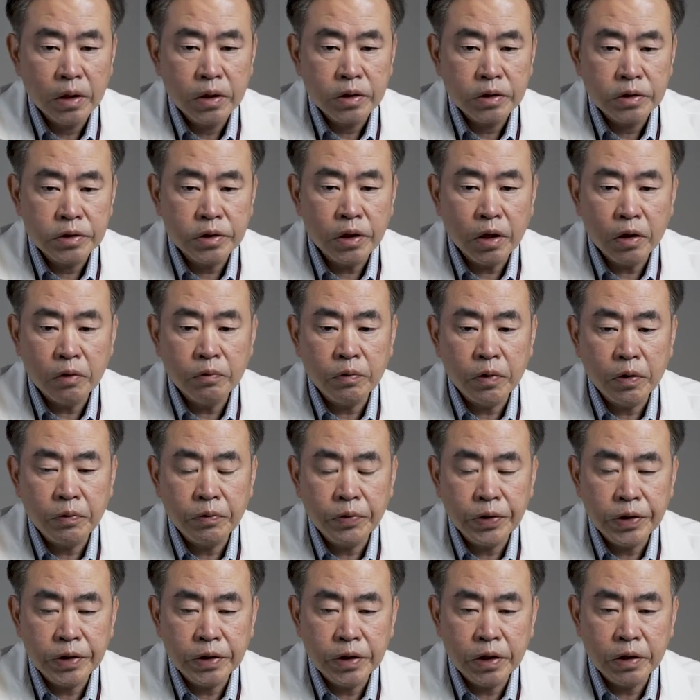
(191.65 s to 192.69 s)
So what
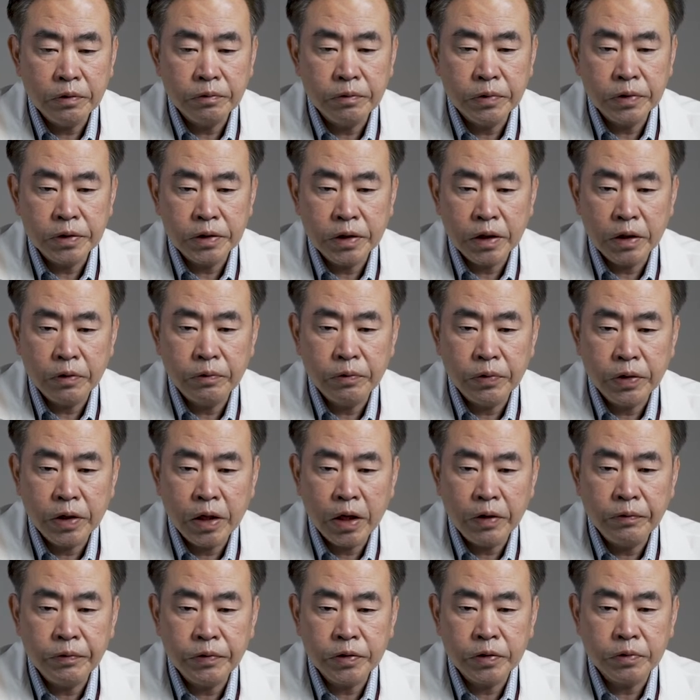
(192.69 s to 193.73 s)
we did was that we
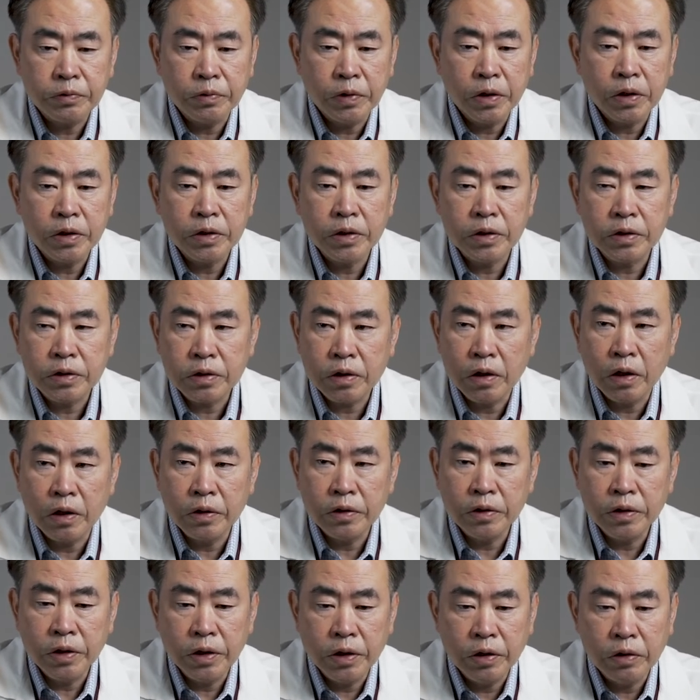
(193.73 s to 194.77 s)
have a drug. It's
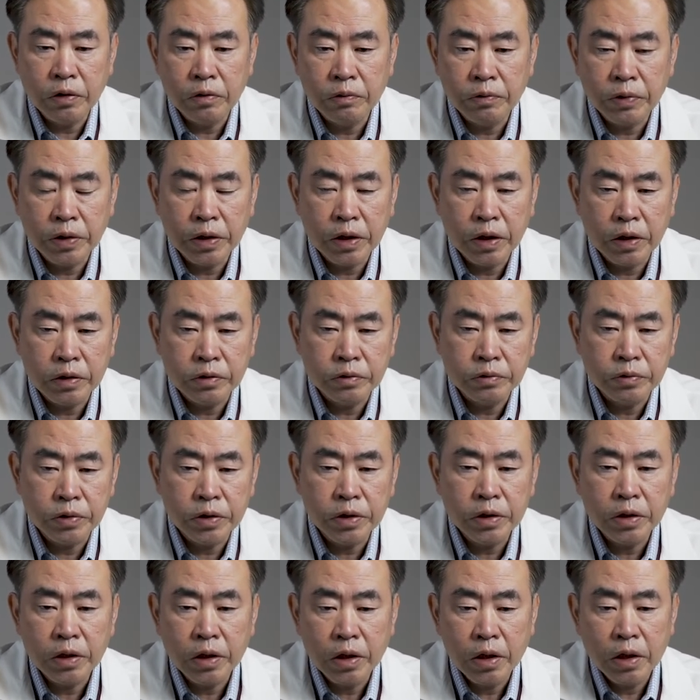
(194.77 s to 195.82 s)
called
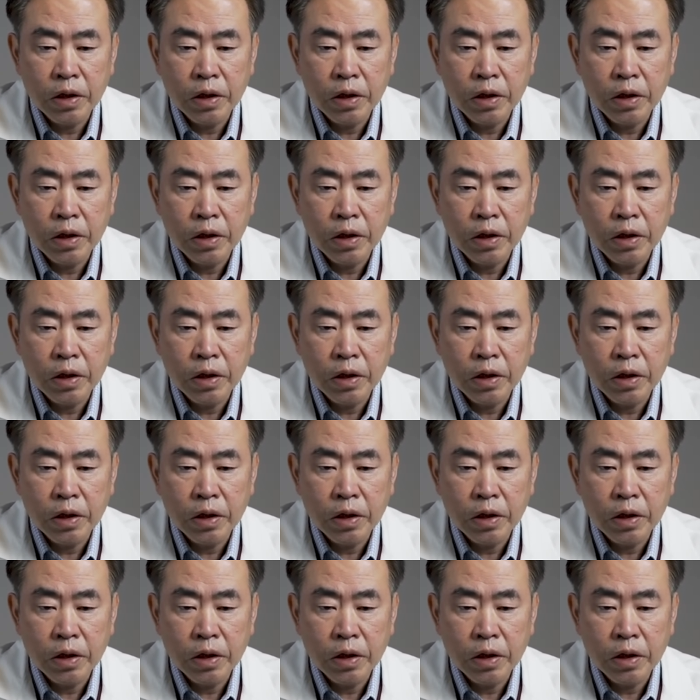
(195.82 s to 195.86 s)
NEO-100.